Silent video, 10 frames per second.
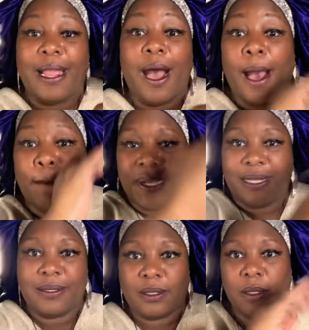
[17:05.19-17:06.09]
up
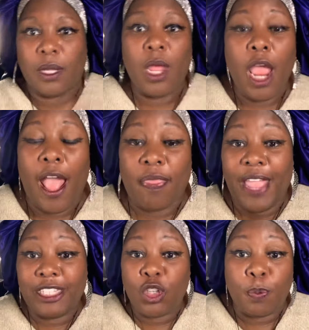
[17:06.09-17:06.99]
and
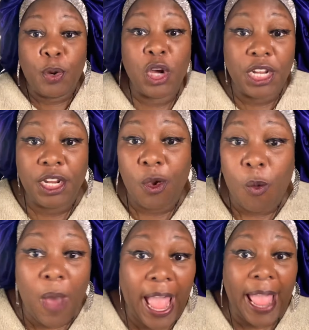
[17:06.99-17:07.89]
that you're putting
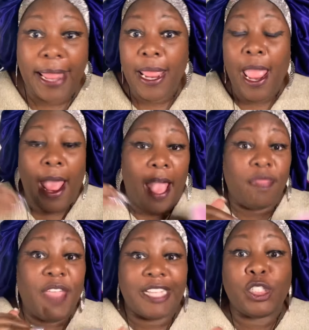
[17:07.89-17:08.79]
away
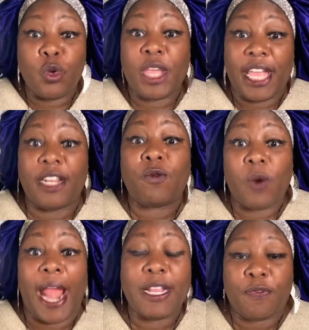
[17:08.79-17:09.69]
and that you're getting
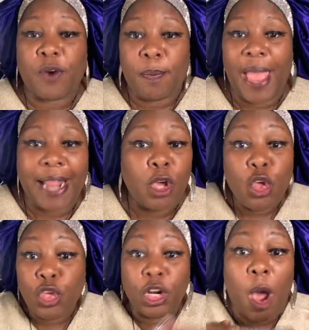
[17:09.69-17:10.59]
ready for battle.
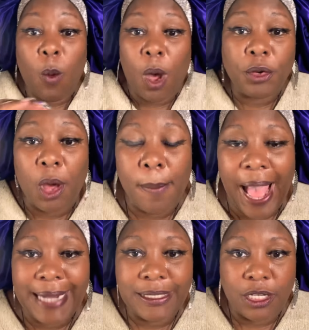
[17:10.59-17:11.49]
You don't want
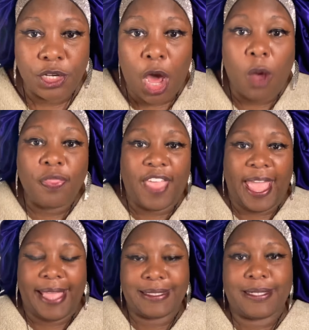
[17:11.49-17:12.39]
nobody to know
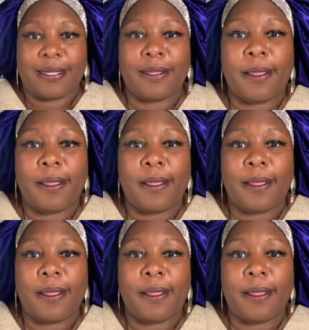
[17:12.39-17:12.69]
that.